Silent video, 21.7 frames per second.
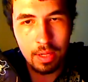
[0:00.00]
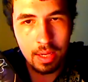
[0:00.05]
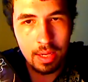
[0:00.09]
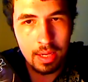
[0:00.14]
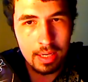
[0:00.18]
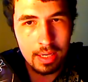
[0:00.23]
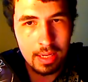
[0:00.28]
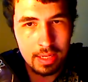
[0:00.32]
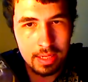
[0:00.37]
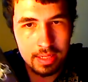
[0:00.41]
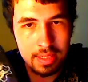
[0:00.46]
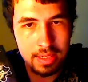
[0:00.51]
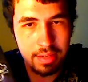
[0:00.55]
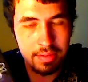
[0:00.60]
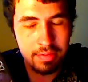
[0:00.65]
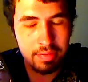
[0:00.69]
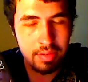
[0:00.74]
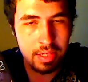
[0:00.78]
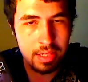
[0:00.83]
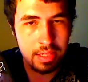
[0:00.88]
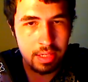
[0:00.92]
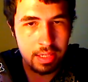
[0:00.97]
I think it
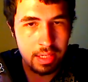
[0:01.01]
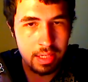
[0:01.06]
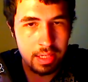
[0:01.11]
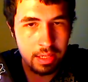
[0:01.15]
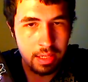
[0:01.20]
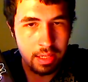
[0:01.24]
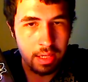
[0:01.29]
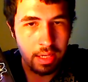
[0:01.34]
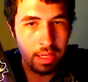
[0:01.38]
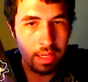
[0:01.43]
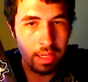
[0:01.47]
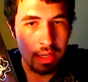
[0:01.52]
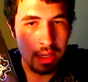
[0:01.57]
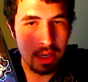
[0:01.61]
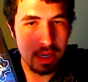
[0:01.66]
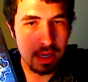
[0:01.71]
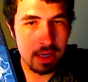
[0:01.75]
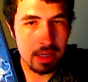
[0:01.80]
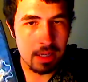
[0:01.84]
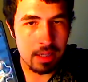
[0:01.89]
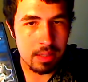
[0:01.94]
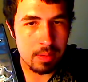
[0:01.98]
definitely could have
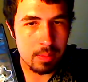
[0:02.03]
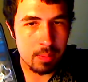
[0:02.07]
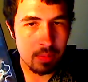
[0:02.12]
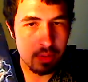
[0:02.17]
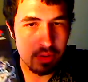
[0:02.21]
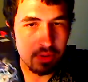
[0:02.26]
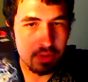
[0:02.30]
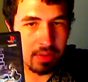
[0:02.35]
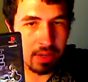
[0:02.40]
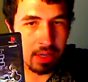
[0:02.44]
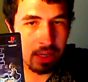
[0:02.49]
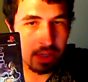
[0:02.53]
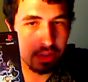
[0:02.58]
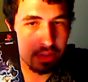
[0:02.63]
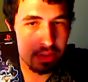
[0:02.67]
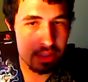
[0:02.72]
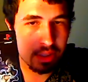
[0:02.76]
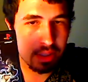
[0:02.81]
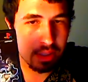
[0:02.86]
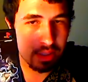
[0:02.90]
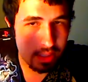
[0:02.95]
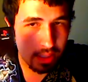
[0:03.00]
added more value
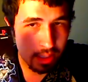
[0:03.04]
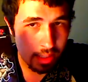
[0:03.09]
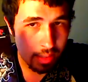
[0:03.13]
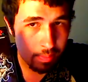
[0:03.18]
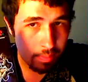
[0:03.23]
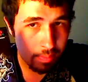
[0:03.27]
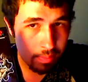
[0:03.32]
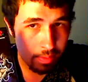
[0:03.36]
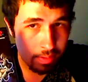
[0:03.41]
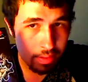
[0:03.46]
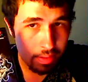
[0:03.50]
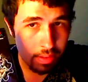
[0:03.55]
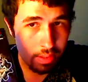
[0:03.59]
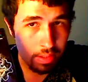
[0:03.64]
to this game.